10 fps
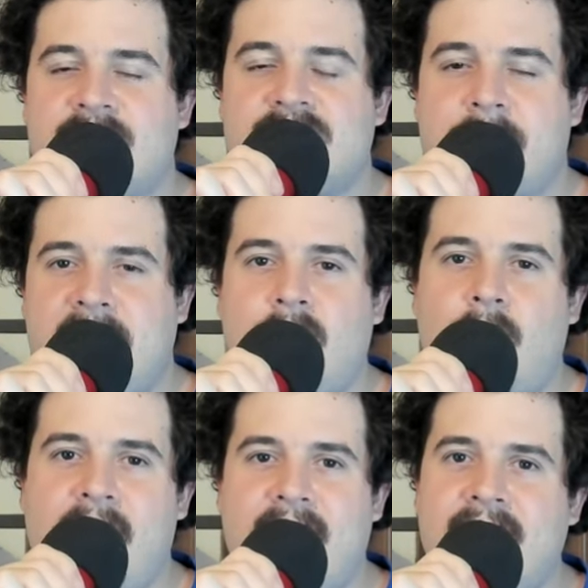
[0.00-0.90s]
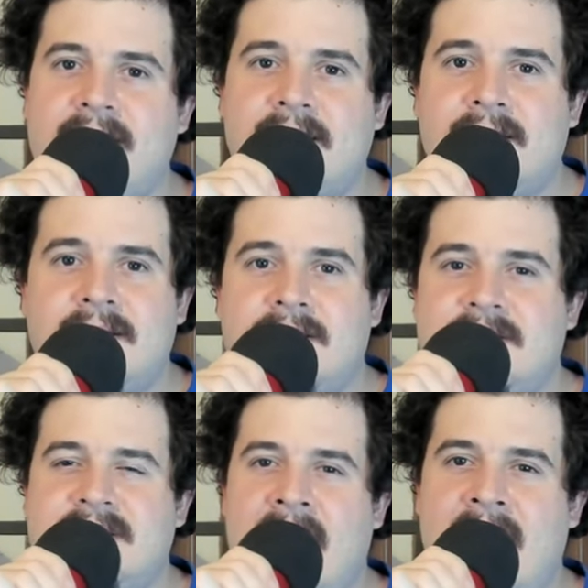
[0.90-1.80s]
Speedway. A
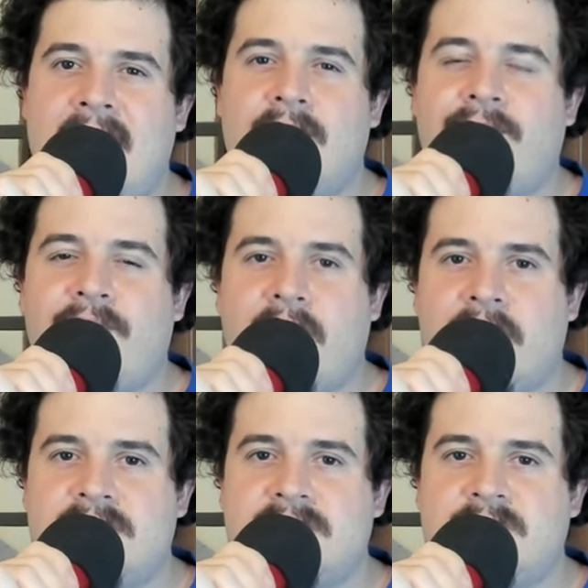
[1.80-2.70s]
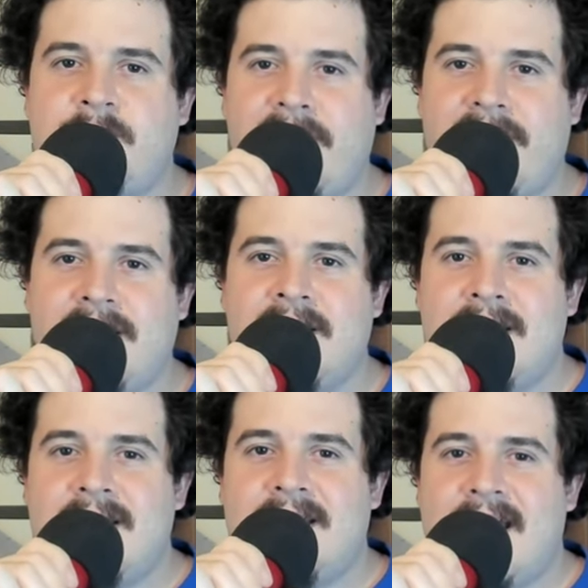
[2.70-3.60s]
day of firsts, but
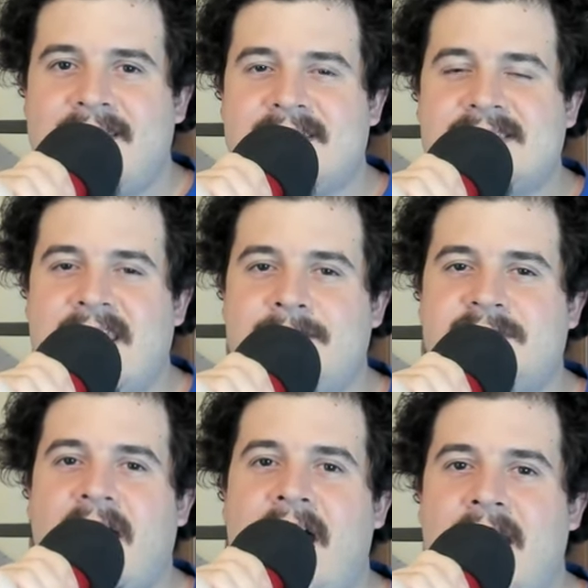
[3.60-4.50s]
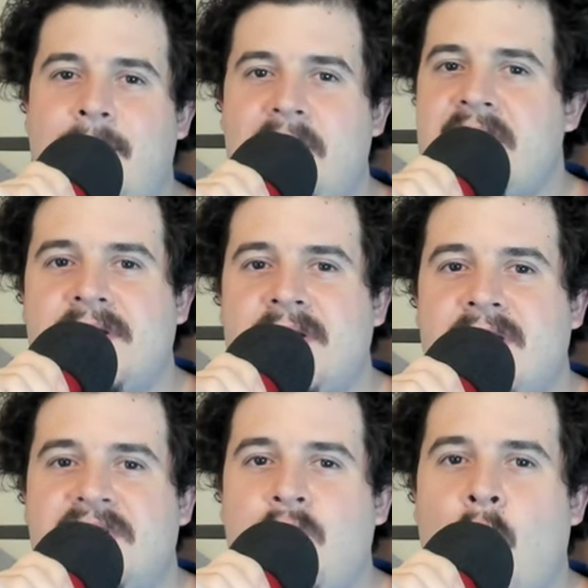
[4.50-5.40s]
at the same time, a
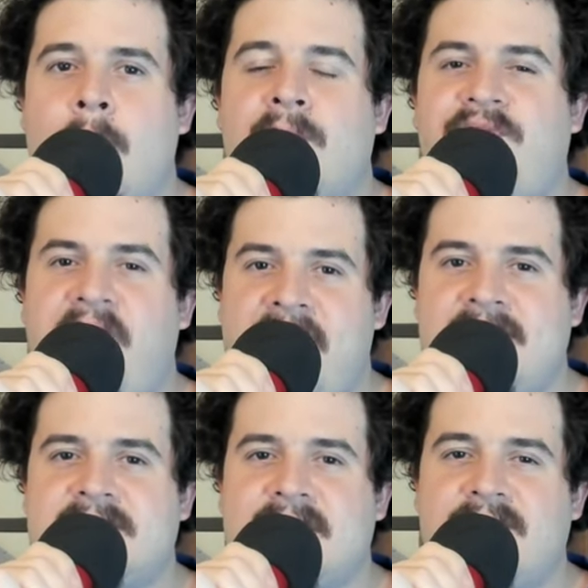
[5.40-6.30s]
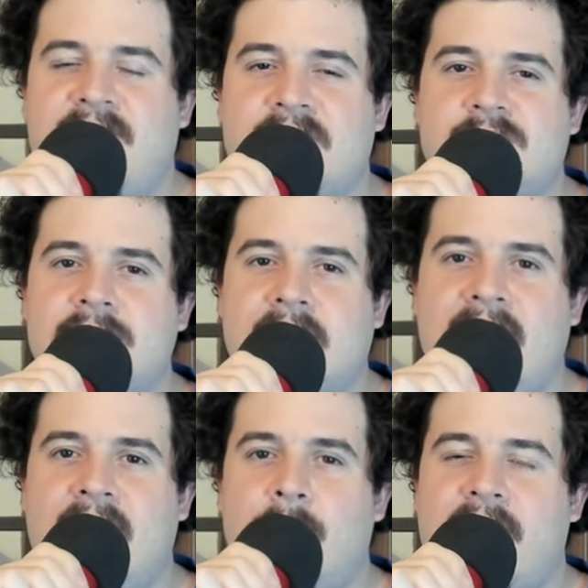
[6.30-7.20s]
normal face in victory
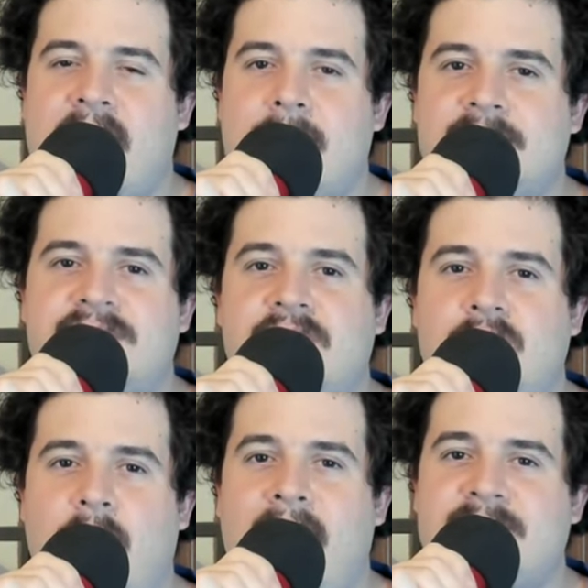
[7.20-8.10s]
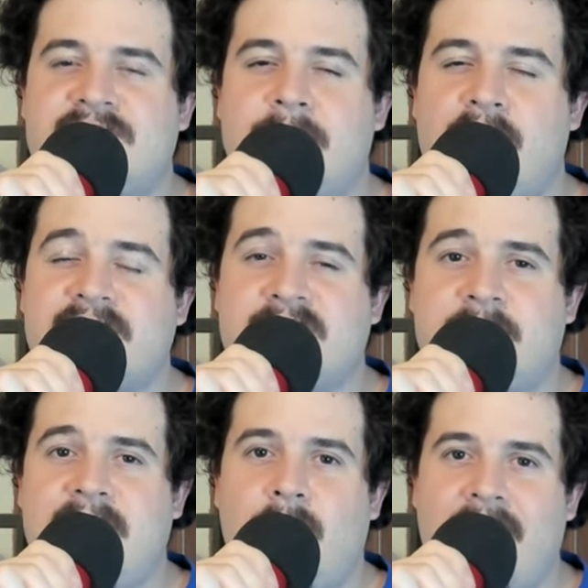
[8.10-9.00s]
lane when it comes to New Hampshire Motor
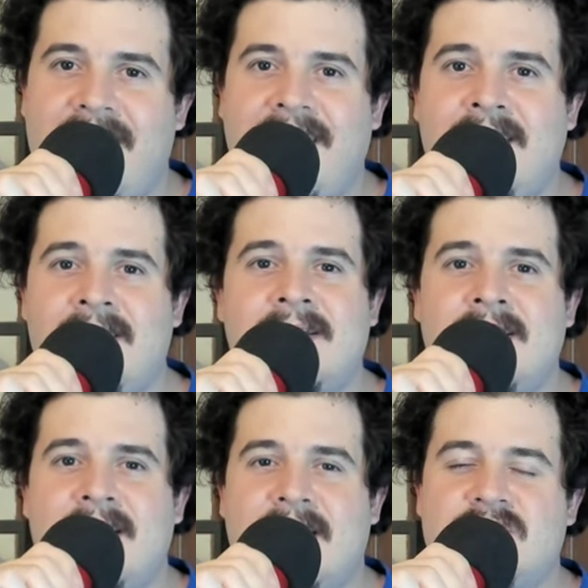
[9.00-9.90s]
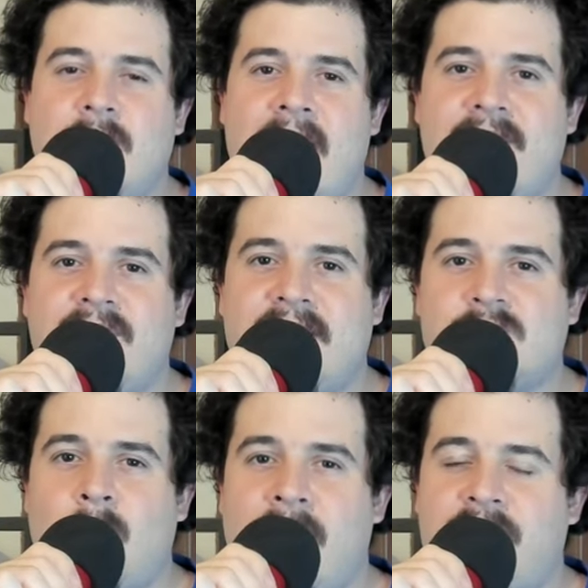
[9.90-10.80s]
Speedway. A driver that has
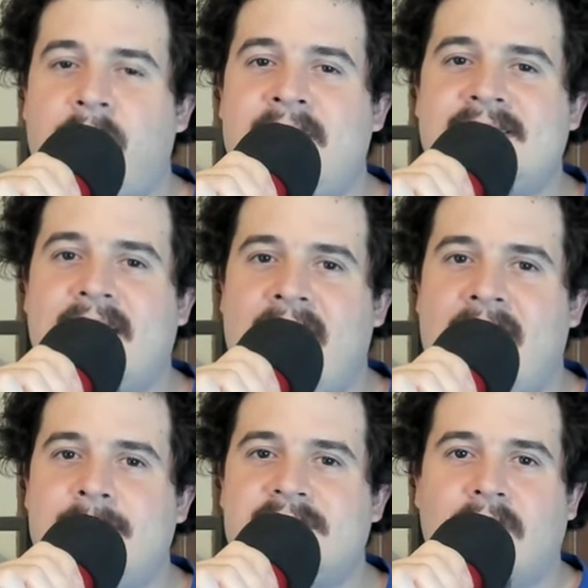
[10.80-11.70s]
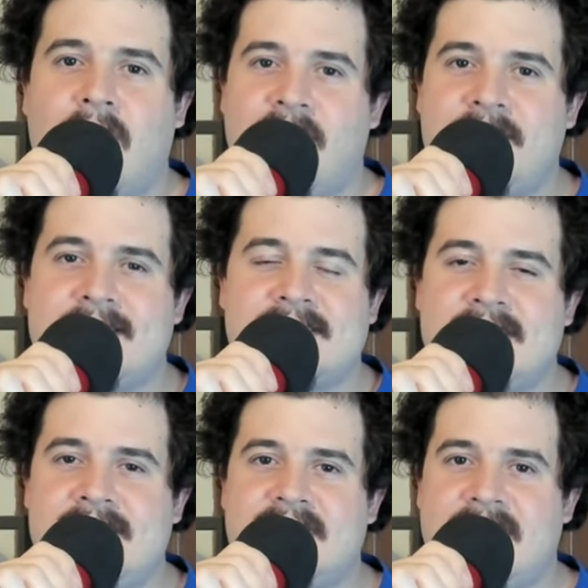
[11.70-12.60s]
won 3 times on the
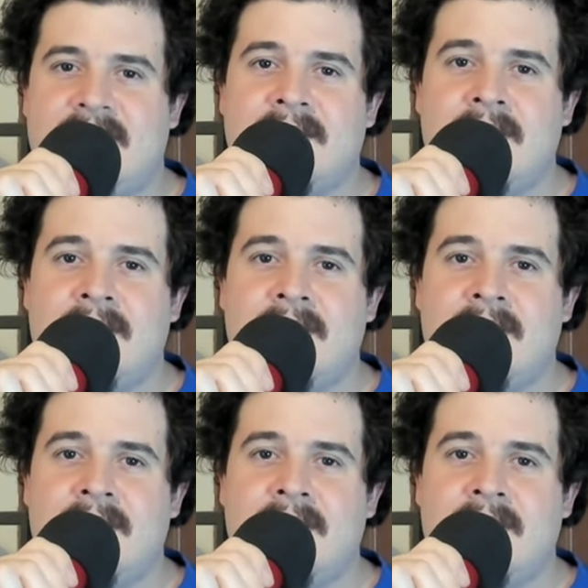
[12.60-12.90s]
season,